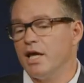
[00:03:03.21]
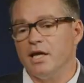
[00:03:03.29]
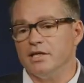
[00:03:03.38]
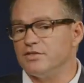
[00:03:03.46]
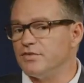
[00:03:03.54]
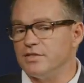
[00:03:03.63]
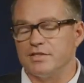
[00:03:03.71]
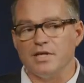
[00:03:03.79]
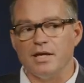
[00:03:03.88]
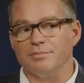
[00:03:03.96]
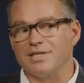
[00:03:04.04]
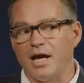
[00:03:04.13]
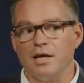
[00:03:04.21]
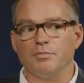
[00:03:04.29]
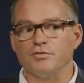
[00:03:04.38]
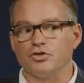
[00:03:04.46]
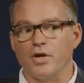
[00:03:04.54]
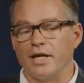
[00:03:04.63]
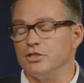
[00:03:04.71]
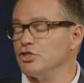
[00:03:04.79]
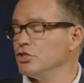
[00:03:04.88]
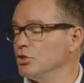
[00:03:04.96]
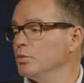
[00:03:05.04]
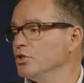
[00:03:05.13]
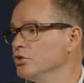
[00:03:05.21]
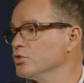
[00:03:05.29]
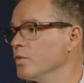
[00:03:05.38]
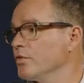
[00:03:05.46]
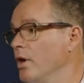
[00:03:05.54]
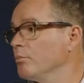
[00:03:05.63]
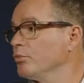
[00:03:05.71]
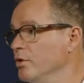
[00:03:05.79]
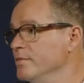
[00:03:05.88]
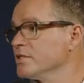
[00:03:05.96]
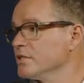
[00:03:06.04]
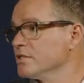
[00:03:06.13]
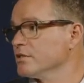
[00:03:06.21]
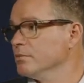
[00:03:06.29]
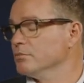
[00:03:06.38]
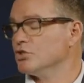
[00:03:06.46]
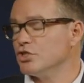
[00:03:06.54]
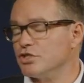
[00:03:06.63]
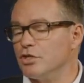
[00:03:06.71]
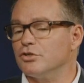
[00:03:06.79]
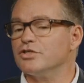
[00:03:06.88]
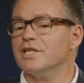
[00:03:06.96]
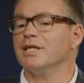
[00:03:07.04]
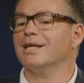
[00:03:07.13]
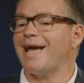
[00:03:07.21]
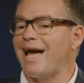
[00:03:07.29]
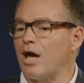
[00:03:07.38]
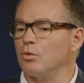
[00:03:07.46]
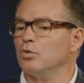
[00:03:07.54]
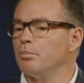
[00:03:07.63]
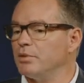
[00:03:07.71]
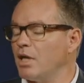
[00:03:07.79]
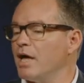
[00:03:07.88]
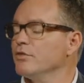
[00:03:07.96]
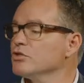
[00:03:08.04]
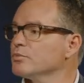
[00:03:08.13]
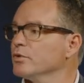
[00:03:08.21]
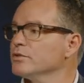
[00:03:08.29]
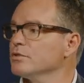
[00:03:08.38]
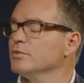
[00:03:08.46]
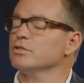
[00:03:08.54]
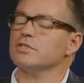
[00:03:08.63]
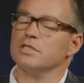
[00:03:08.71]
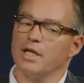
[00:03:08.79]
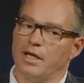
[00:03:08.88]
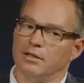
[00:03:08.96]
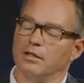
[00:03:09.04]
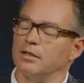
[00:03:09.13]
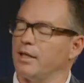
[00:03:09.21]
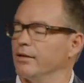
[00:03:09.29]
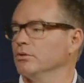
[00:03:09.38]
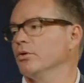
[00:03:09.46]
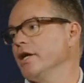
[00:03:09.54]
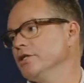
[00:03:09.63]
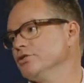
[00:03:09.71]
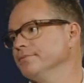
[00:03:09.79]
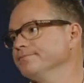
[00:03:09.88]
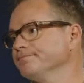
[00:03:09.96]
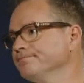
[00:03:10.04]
It's the same type of strategy you would use with on-premise system, just understanding how to apply those principles in the cloud location.